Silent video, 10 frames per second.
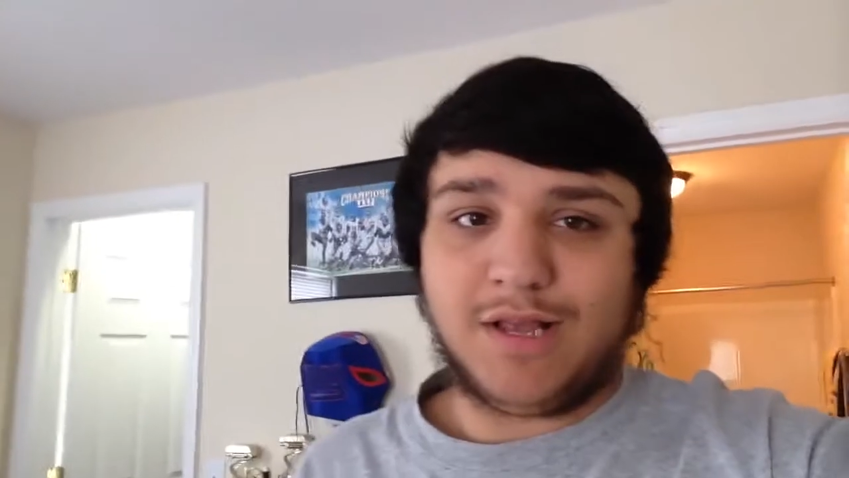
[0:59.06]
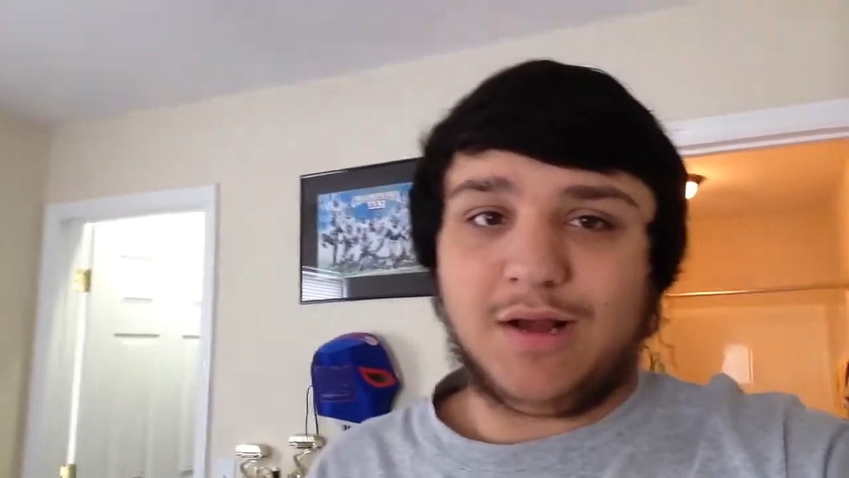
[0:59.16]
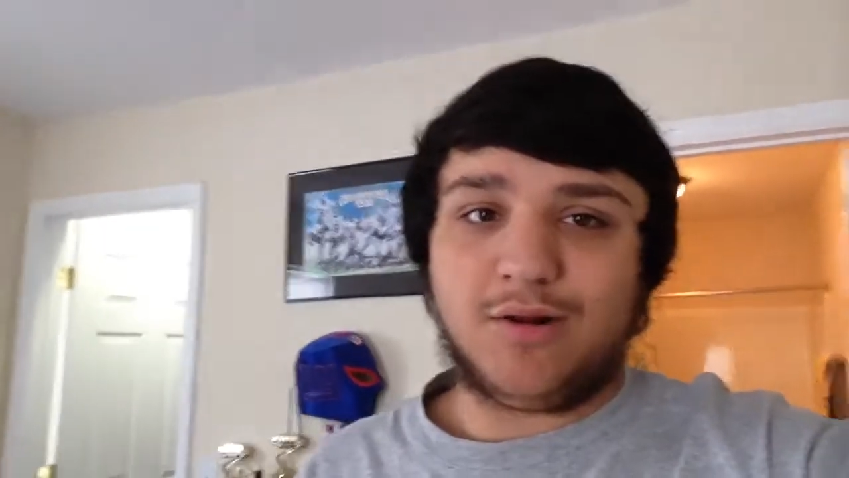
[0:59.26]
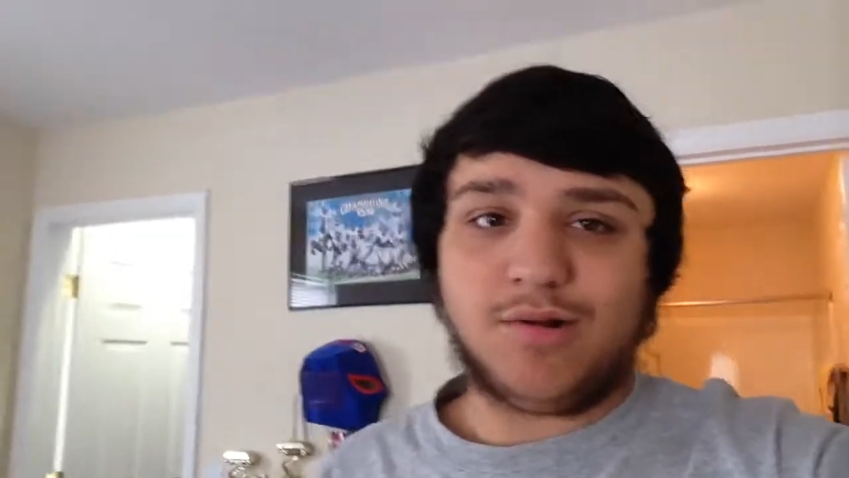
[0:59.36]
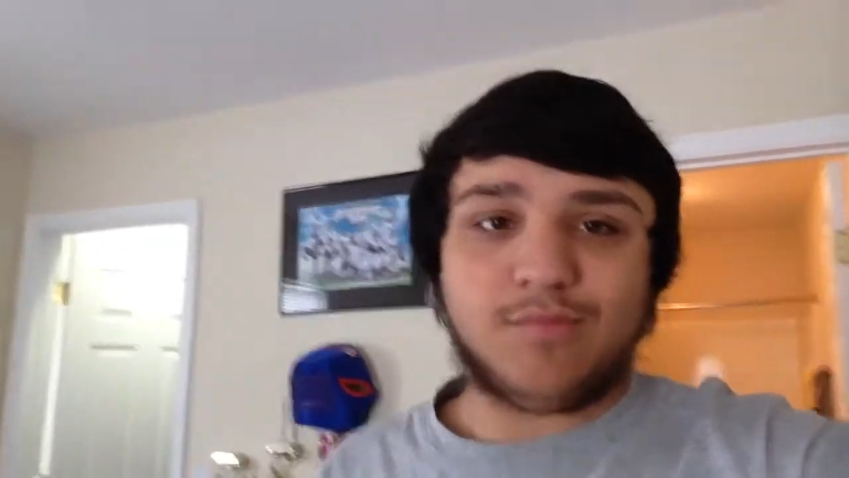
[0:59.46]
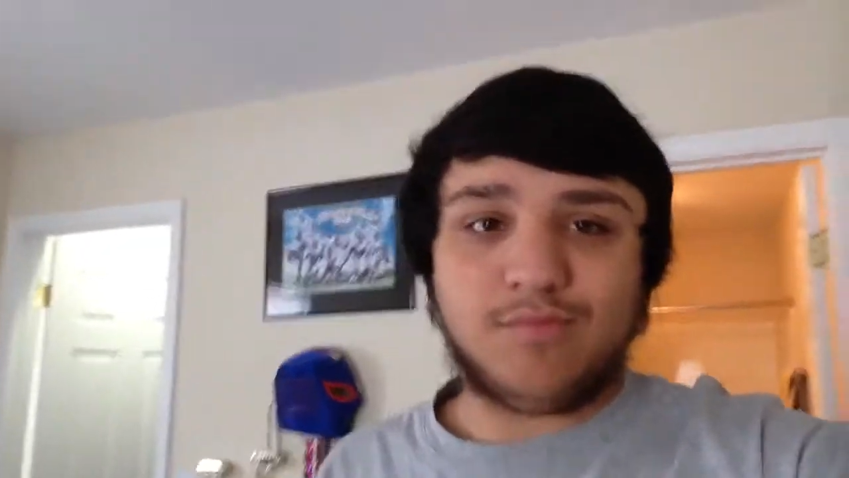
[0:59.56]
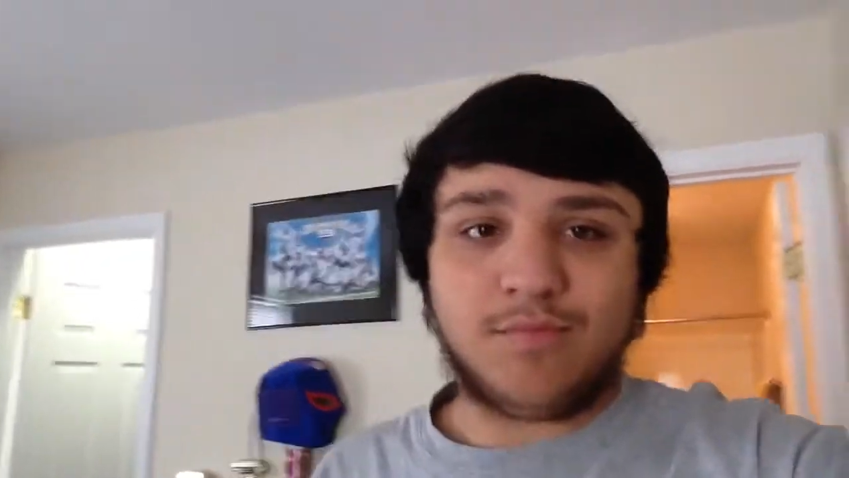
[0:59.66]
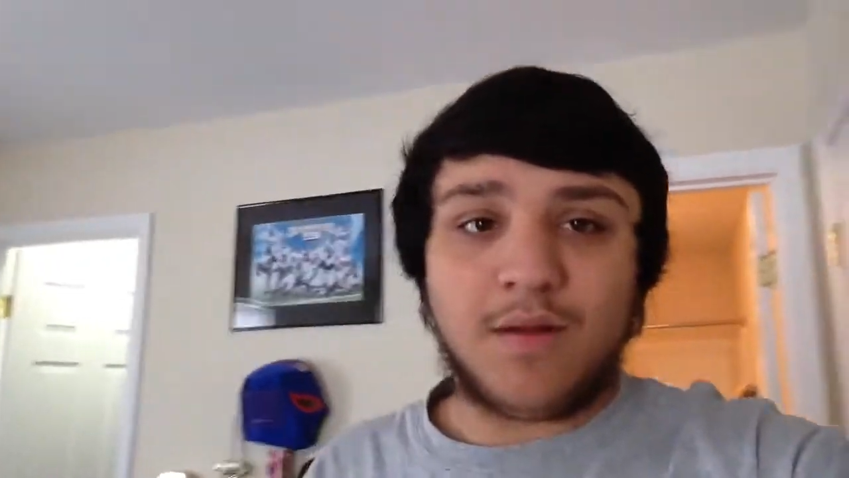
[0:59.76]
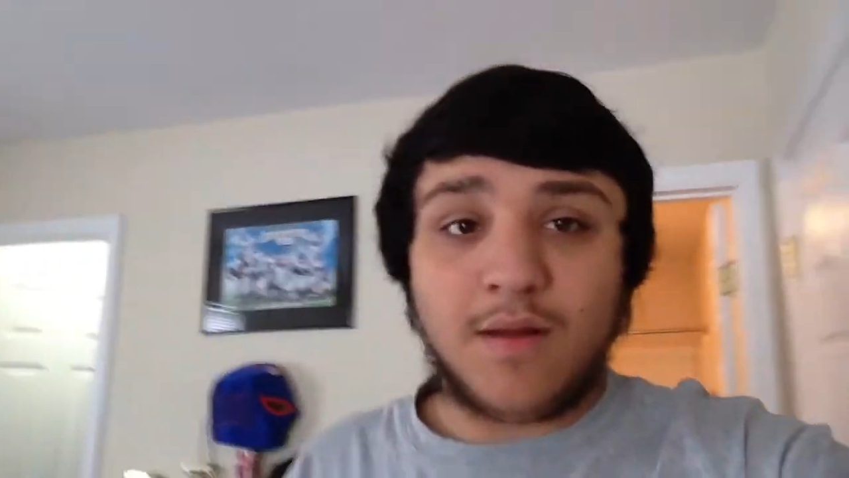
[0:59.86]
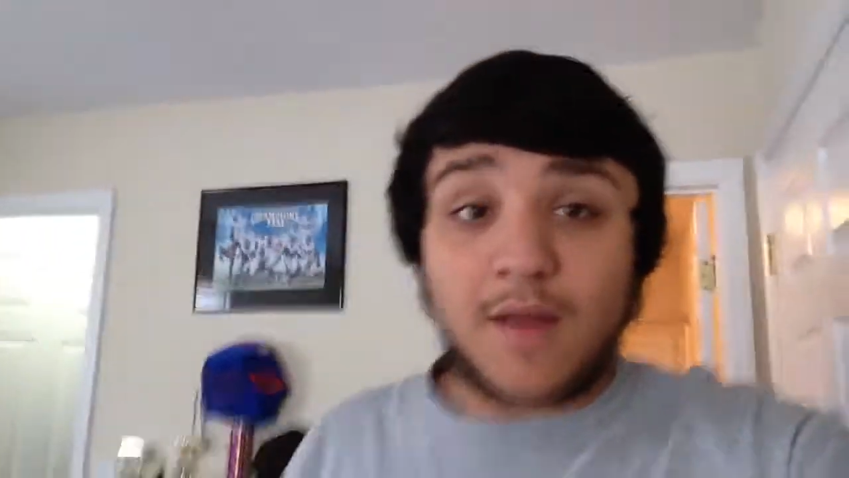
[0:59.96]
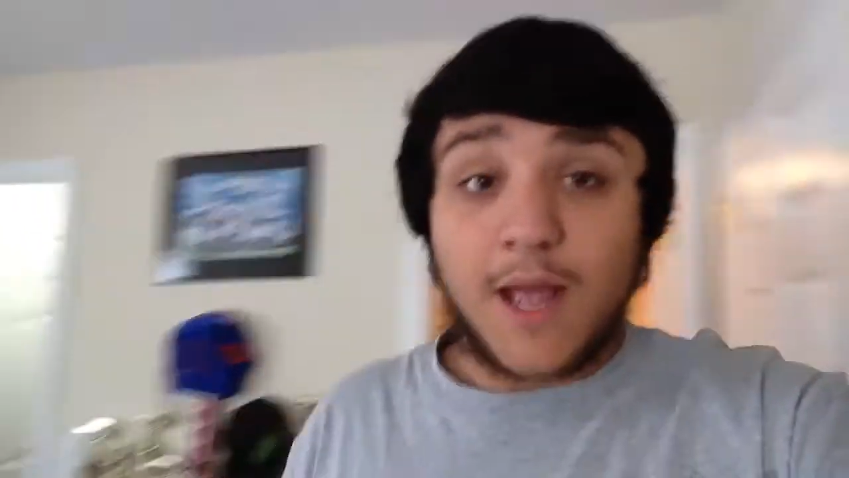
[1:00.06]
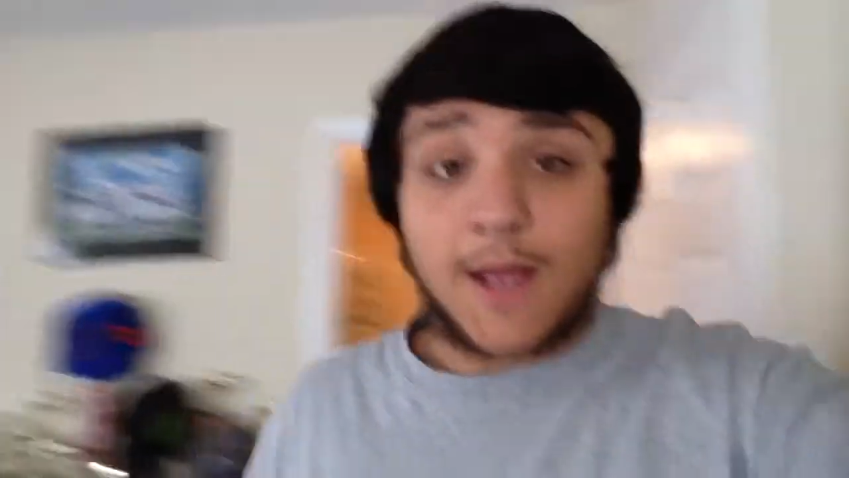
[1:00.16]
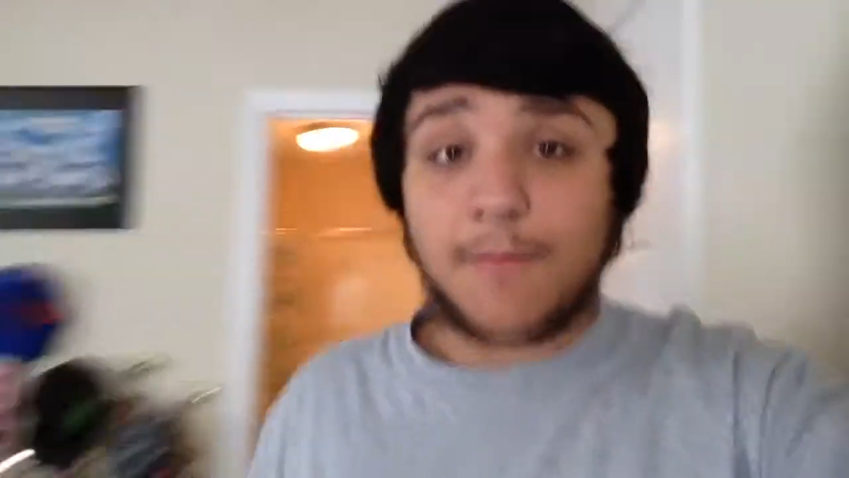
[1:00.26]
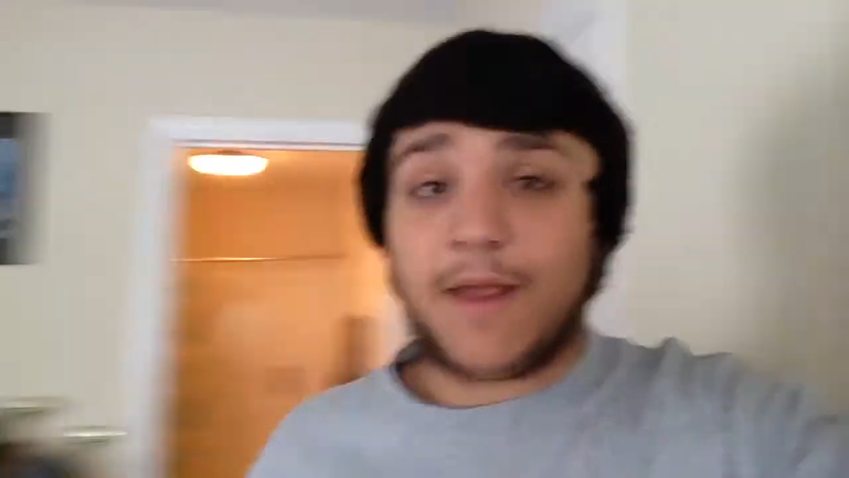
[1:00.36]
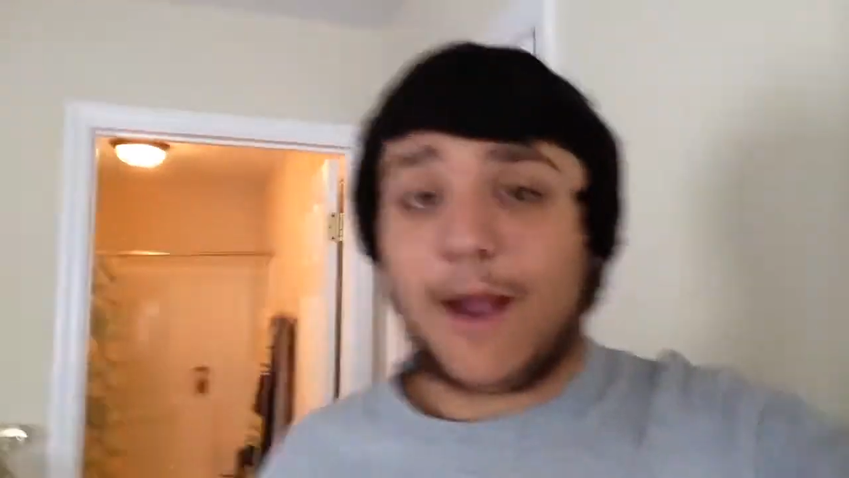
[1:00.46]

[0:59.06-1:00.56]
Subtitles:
I don't know. But